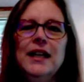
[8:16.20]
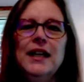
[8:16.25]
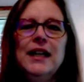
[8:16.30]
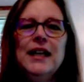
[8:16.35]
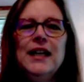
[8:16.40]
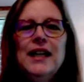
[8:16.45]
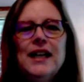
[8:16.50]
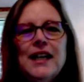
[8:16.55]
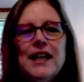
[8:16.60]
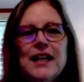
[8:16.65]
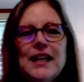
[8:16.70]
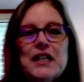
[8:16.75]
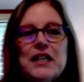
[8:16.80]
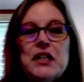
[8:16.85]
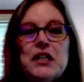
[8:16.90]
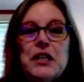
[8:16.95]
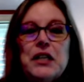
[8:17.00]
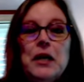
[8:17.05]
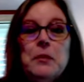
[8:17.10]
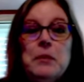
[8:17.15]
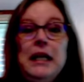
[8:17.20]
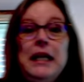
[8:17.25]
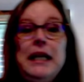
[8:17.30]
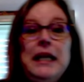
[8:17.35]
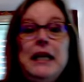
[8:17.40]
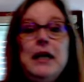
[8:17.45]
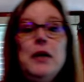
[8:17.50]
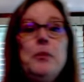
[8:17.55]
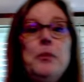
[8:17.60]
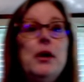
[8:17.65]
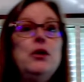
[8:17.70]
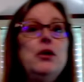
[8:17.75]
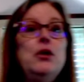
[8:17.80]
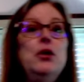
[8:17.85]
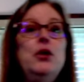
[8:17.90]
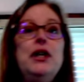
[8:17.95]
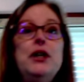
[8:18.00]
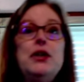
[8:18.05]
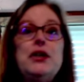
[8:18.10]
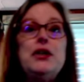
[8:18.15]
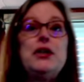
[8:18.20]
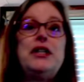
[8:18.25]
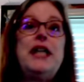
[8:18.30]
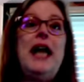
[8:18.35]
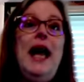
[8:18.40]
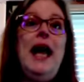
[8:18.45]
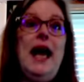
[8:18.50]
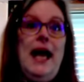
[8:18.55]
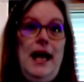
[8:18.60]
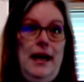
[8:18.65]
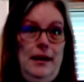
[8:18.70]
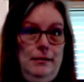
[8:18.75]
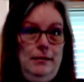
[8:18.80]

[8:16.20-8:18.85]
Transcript: Uh, some clean up on New Year's Day,